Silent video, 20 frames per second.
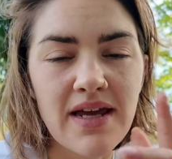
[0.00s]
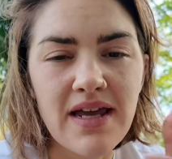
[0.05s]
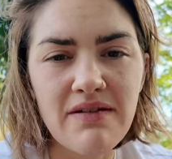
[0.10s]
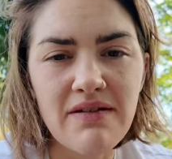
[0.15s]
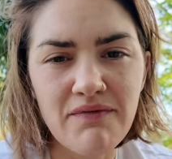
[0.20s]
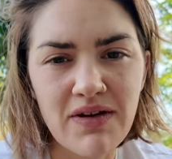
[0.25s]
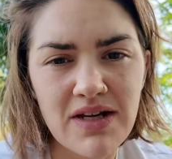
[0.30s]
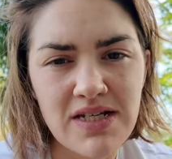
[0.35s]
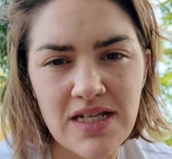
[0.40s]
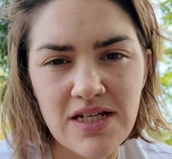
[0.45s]

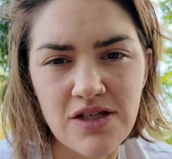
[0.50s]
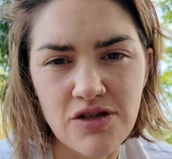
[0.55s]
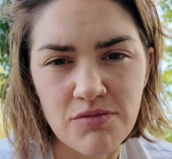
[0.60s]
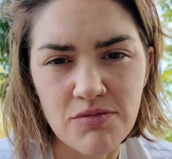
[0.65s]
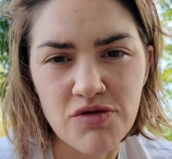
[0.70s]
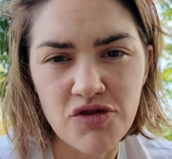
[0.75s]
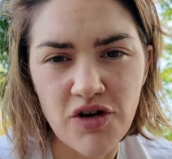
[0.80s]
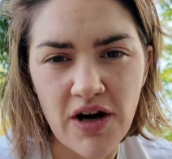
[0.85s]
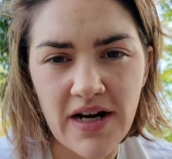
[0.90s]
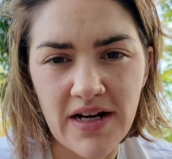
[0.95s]
invest in
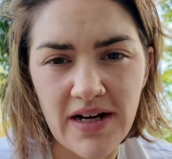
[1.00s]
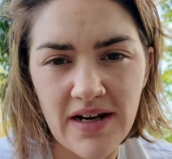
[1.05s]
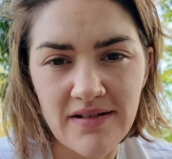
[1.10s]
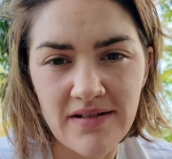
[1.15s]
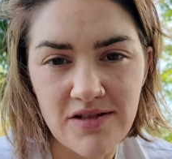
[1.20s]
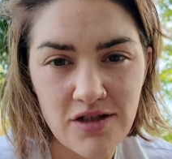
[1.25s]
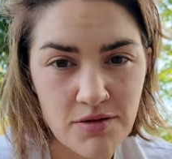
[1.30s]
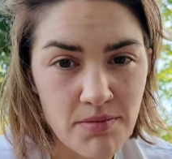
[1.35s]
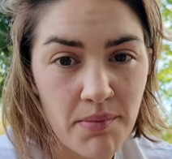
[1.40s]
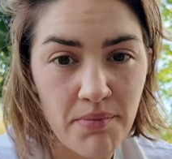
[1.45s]
some
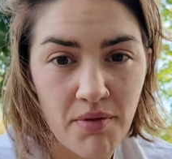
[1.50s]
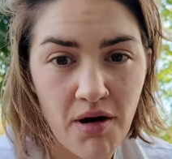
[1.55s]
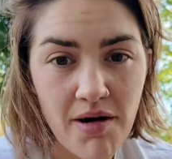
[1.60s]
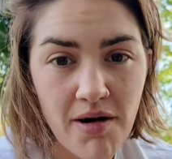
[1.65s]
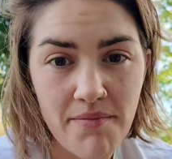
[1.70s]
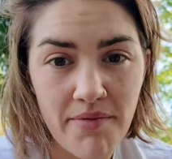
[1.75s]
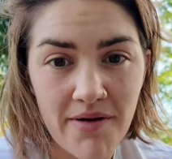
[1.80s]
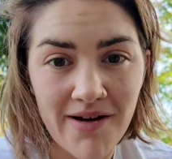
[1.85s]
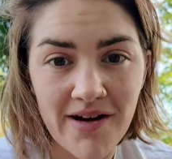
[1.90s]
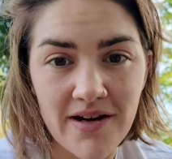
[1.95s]
training, some
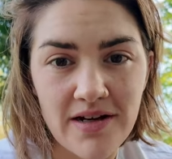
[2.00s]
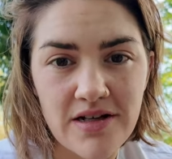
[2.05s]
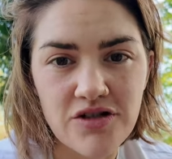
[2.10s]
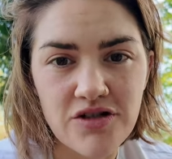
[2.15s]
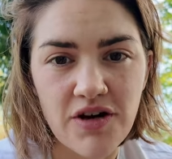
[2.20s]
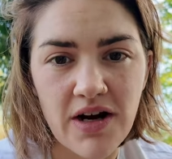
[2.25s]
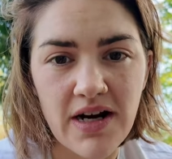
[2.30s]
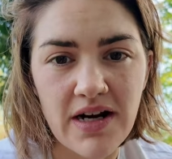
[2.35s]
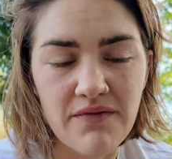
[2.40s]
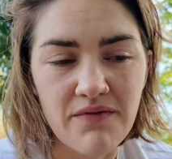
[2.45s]
appropriate
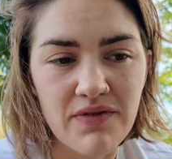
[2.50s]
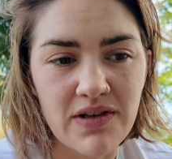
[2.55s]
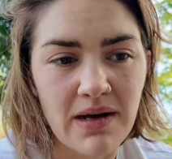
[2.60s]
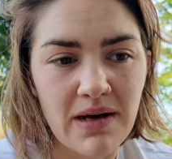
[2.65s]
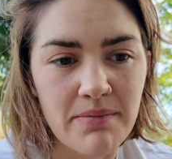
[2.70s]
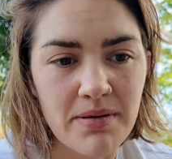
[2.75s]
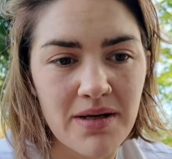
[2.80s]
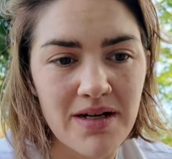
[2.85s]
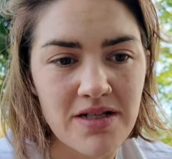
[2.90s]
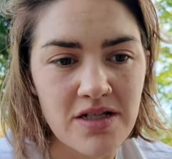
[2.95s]
training for
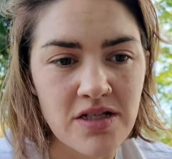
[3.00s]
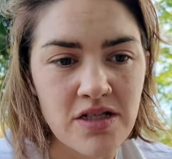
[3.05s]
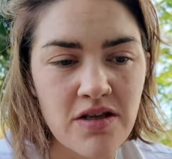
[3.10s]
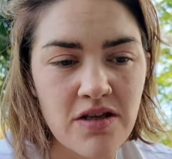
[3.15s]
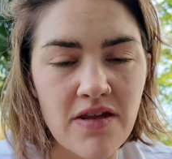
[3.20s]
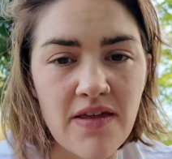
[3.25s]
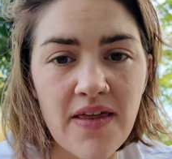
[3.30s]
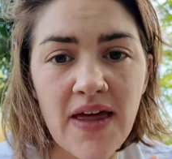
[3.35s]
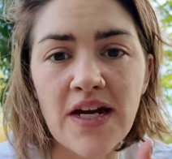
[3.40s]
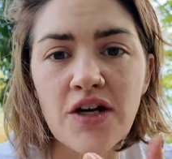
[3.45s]
that person, so
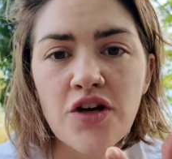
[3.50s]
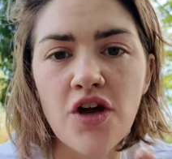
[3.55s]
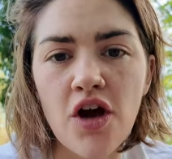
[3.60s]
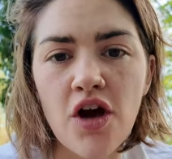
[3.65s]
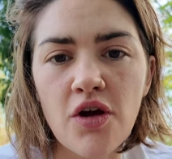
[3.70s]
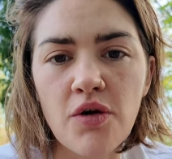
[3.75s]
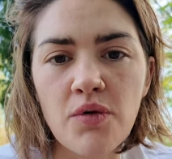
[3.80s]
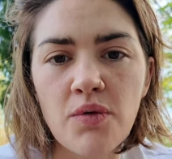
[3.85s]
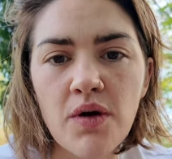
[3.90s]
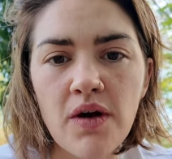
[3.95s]
that they
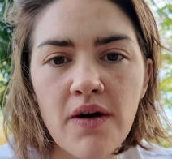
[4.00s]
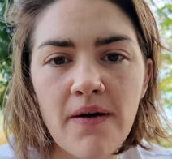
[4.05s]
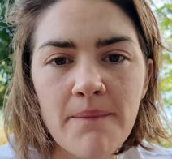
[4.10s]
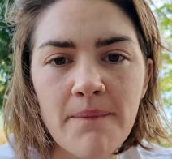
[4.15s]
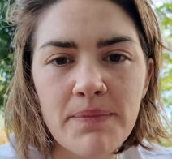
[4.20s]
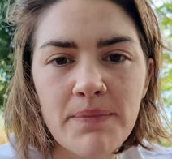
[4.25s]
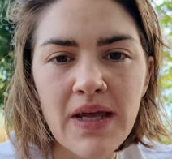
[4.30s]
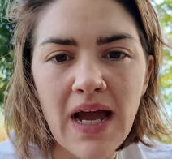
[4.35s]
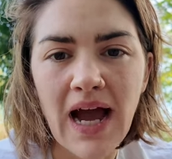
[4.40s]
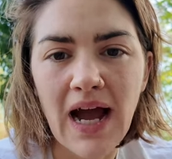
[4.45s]
know
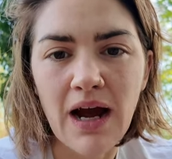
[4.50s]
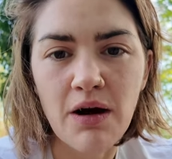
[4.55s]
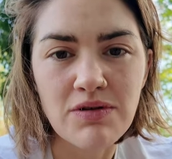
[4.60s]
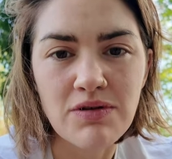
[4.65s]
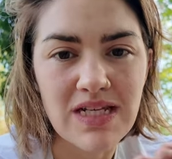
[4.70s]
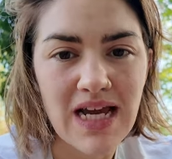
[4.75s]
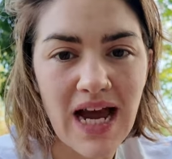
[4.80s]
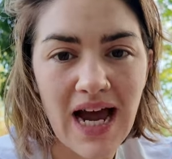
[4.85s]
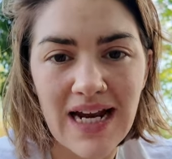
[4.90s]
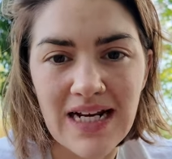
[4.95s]
how
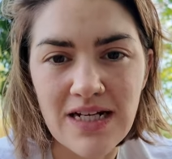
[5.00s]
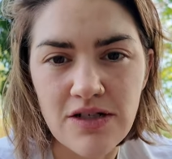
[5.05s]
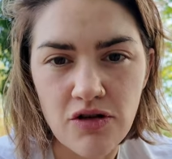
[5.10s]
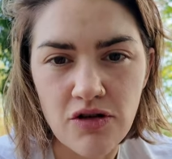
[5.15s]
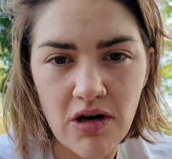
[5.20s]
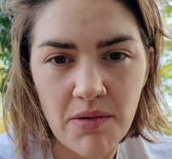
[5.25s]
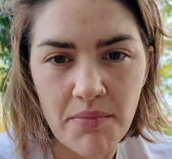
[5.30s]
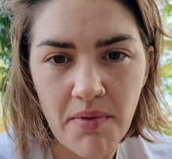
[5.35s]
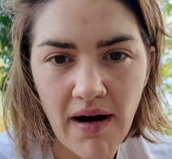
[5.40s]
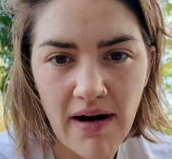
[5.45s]
to
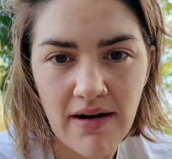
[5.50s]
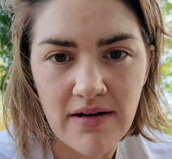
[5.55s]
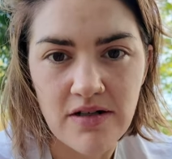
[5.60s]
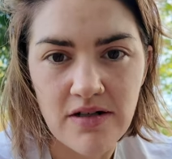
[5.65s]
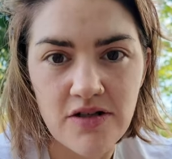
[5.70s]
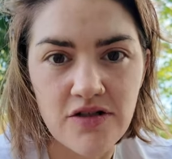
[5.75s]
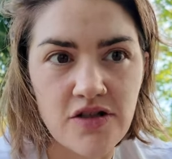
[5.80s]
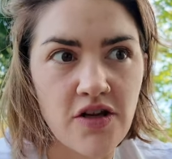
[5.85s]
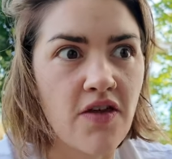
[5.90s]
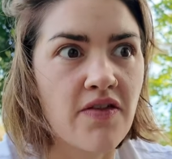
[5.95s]
handle a
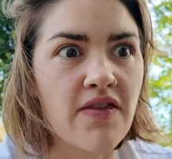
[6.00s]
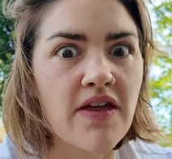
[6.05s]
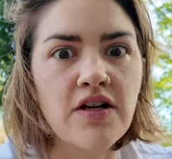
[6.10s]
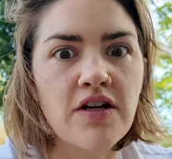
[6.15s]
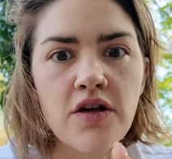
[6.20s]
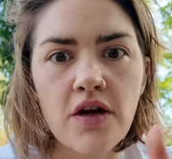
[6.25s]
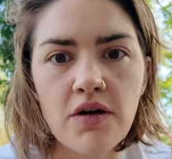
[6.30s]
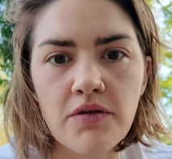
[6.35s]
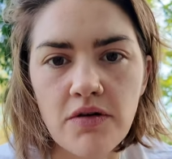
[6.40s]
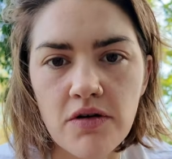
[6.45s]
brand, so that they
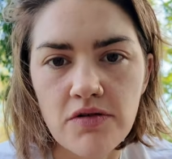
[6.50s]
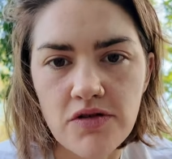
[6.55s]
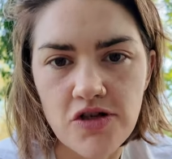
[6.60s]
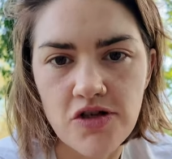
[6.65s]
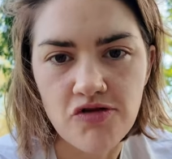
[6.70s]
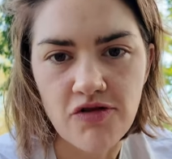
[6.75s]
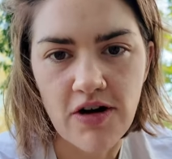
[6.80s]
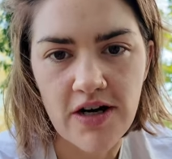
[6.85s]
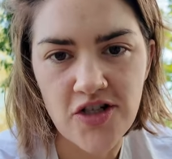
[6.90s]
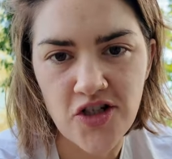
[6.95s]
know not to
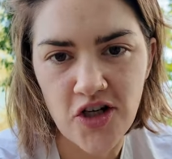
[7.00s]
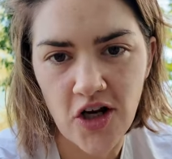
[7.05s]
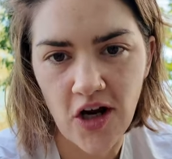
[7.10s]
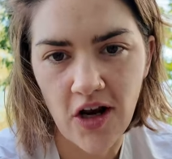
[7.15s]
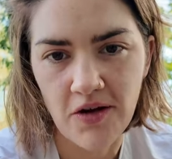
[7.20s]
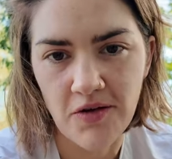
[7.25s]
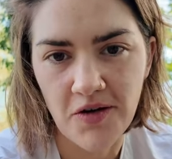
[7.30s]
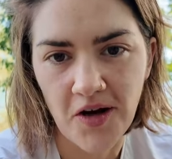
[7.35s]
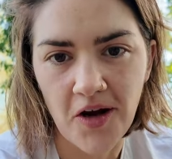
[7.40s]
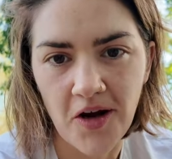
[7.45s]
stretch your
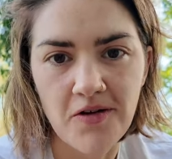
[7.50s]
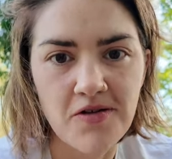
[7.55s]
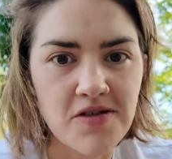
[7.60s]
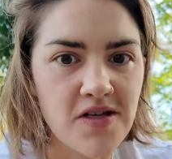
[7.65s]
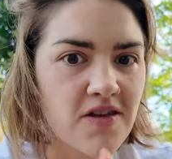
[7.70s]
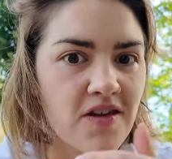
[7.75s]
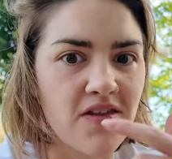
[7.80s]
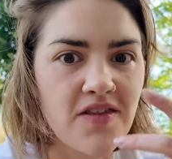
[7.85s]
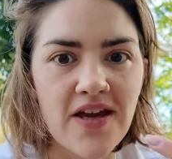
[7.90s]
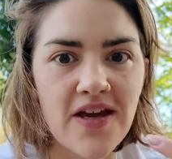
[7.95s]
logo,
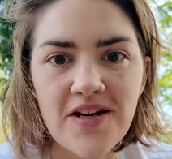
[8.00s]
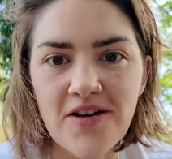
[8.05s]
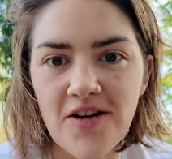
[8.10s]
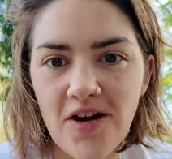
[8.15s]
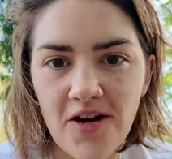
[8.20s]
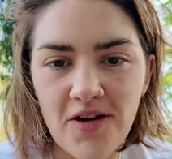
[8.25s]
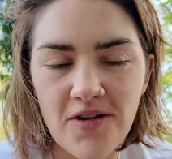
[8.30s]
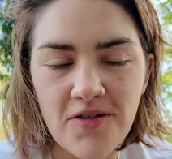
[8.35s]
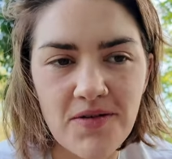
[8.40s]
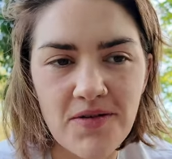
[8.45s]
so that they
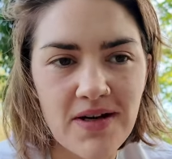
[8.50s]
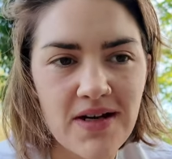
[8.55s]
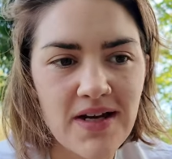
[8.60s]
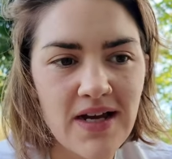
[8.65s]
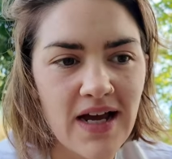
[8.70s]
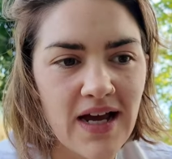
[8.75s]
know